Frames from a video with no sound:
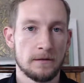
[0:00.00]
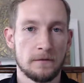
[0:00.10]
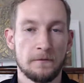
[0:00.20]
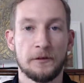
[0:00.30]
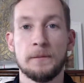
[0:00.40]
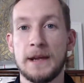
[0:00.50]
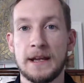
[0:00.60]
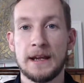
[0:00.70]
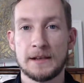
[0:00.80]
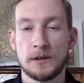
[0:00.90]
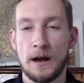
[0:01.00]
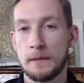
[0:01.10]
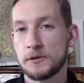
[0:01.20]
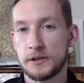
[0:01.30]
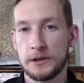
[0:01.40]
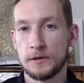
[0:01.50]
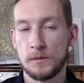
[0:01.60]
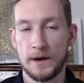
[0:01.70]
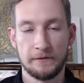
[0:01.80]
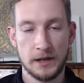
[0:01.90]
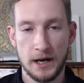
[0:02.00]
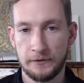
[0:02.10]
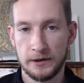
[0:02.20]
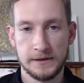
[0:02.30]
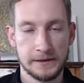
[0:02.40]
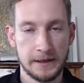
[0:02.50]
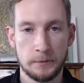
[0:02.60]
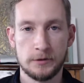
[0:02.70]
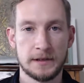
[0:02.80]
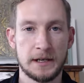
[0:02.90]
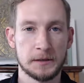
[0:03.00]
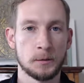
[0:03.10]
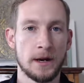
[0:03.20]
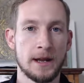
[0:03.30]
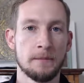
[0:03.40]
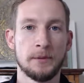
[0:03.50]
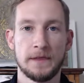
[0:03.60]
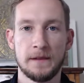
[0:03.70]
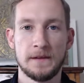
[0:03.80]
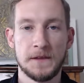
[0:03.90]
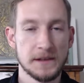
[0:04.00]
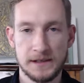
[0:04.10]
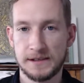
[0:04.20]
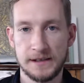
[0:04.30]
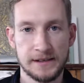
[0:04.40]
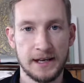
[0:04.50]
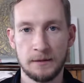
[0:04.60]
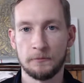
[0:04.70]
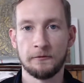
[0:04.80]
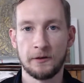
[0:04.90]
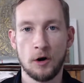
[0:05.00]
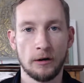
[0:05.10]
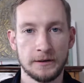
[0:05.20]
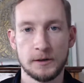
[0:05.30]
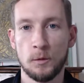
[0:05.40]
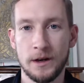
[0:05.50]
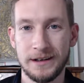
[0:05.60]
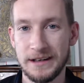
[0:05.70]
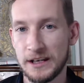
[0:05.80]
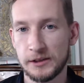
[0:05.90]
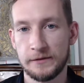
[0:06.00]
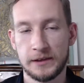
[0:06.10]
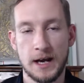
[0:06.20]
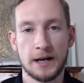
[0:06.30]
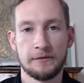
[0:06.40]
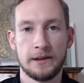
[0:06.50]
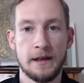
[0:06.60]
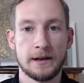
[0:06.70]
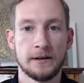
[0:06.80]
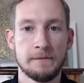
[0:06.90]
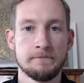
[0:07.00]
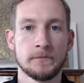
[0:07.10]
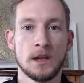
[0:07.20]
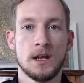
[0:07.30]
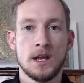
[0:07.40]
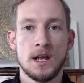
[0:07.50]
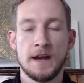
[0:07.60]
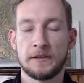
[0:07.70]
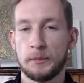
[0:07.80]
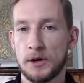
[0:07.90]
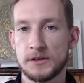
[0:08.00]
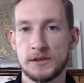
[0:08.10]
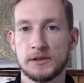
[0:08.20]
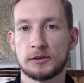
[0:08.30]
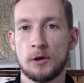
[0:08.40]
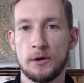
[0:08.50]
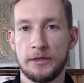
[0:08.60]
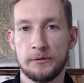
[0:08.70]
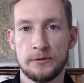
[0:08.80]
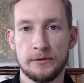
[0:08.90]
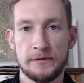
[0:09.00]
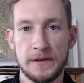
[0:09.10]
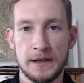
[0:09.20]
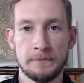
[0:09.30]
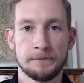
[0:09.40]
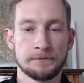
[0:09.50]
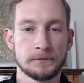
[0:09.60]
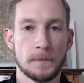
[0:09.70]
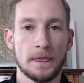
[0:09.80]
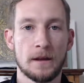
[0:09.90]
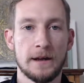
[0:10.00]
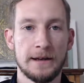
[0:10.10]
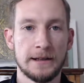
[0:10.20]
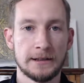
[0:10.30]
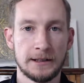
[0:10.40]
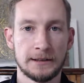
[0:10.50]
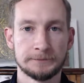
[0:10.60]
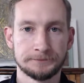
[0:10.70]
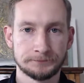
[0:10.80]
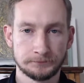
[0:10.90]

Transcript: for me, I'm just going to use wedding photographer as an example because that's what I am, but this is the same regardless of what niche of photography that you're in. If the person's scrolling through their feed and, and